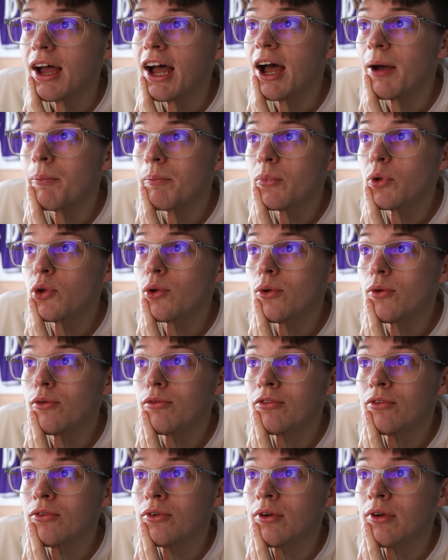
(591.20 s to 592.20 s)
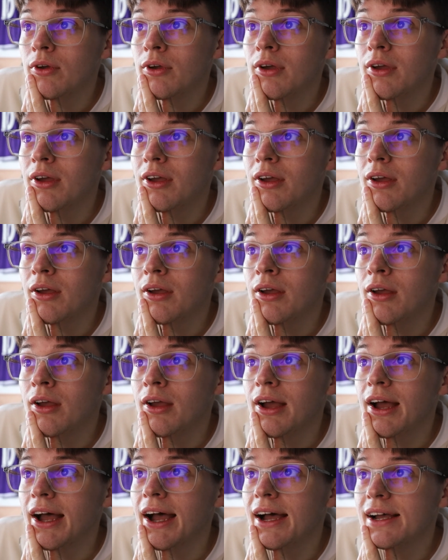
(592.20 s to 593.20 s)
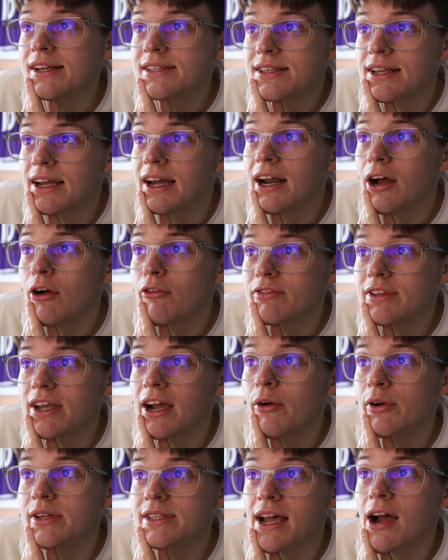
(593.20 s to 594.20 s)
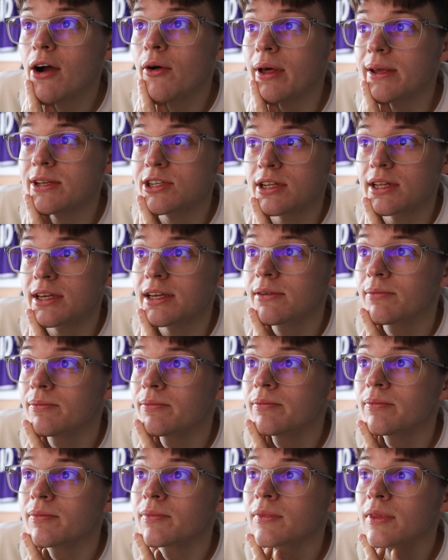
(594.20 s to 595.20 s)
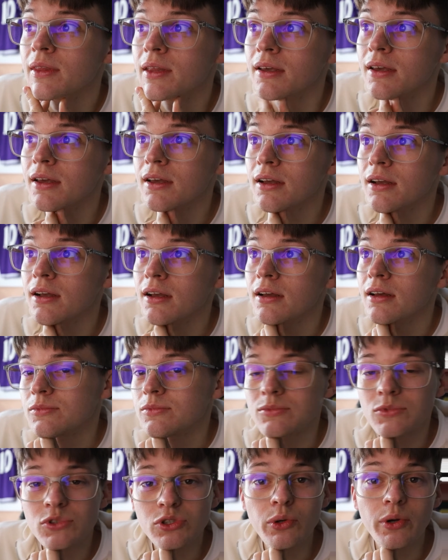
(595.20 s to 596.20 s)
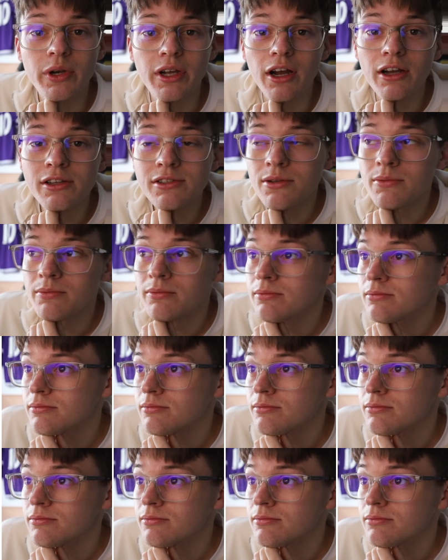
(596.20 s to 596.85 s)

and move Haas and AlphaTauri down actually. Sorry guys.